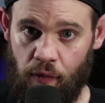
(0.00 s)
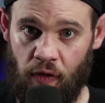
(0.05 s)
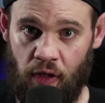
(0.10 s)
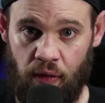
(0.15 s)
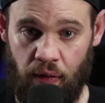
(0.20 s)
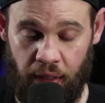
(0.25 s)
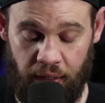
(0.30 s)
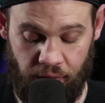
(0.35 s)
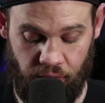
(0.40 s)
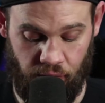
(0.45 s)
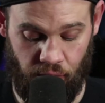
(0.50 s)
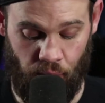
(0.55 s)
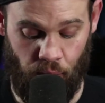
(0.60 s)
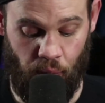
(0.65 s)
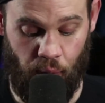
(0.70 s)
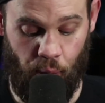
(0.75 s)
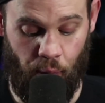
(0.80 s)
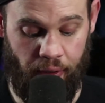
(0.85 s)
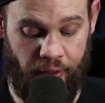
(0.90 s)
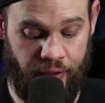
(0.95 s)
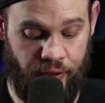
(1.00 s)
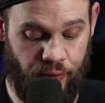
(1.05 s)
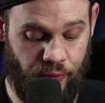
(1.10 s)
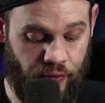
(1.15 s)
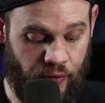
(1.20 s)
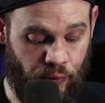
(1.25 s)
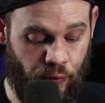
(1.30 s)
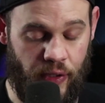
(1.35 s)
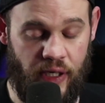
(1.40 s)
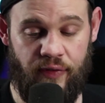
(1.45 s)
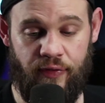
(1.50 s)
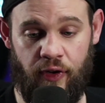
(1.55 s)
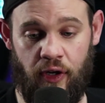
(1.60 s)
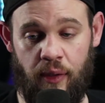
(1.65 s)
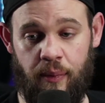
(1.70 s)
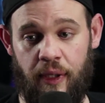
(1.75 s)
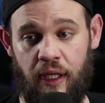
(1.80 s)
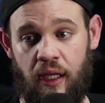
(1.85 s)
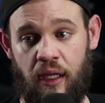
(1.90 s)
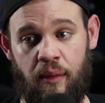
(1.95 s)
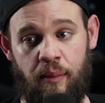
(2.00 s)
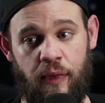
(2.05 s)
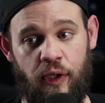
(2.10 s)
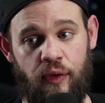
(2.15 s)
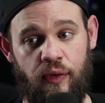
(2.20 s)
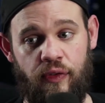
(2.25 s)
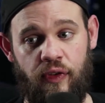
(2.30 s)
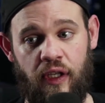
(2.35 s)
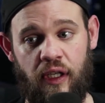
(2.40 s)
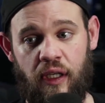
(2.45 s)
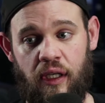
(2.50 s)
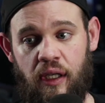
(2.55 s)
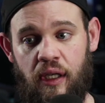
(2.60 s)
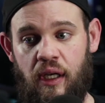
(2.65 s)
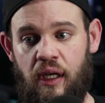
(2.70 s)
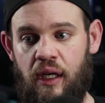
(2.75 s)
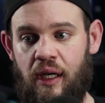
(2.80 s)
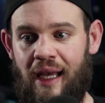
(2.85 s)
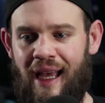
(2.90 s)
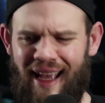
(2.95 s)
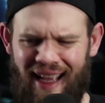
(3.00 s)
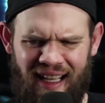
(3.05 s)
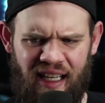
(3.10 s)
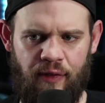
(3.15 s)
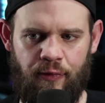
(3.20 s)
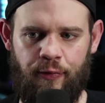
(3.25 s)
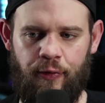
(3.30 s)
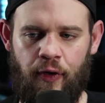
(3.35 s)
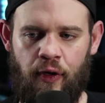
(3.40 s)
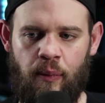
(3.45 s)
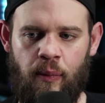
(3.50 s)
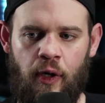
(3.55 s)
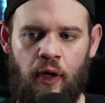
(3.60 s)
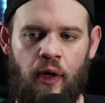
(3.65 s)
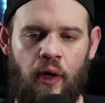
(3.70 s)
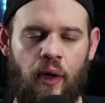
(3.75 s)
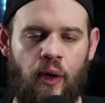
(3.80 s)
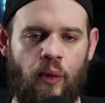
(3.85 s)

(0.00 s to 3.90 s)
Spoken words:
Right? So when we're using reverb in music and in film,